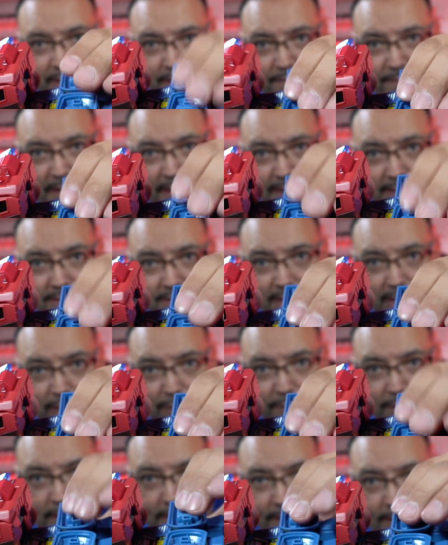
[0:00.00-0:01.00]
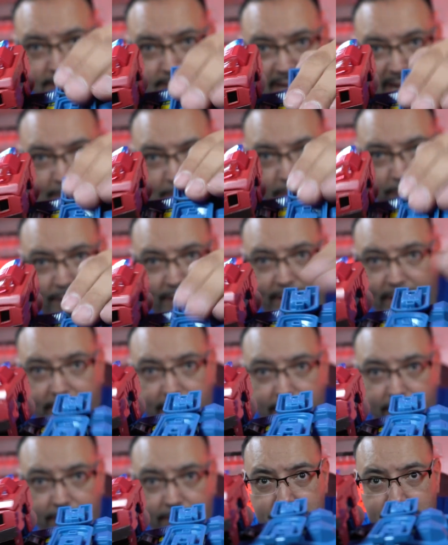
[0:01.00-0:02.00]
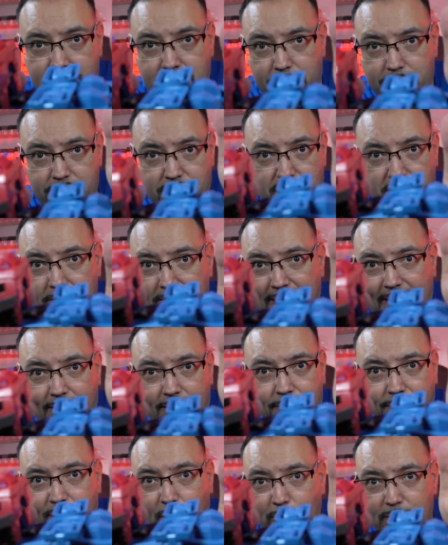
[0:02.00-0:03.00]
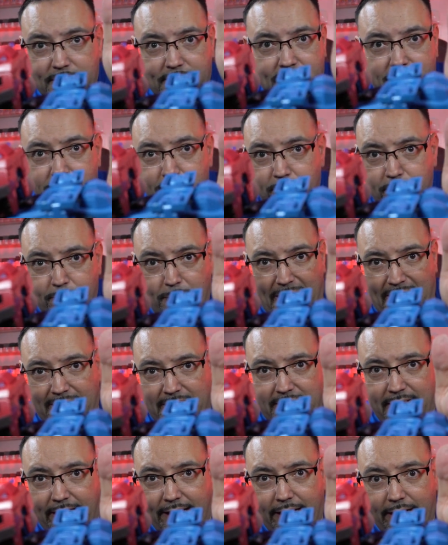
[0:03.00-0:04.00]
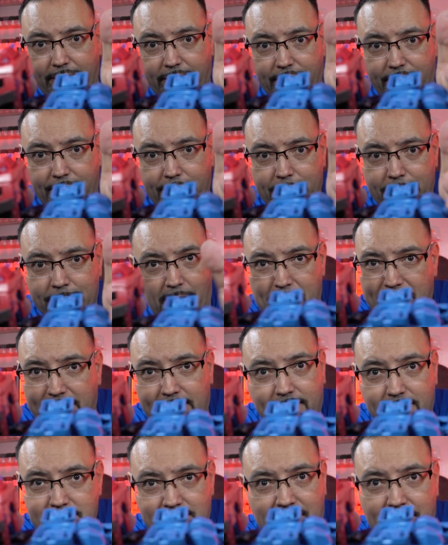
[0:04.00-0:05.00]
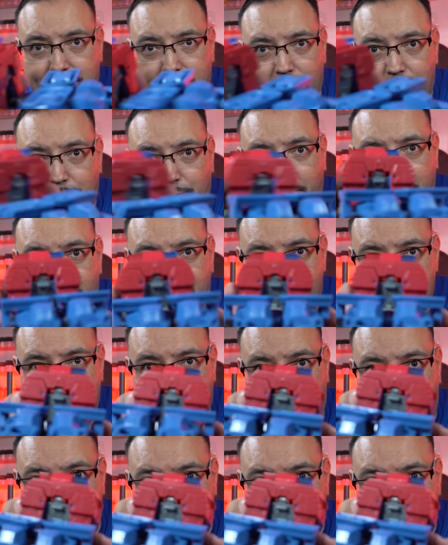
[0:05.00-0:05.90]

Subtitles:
the feet instead of flat on top of here, some kind of folded in back here. I mean, it doesn't have to look realistic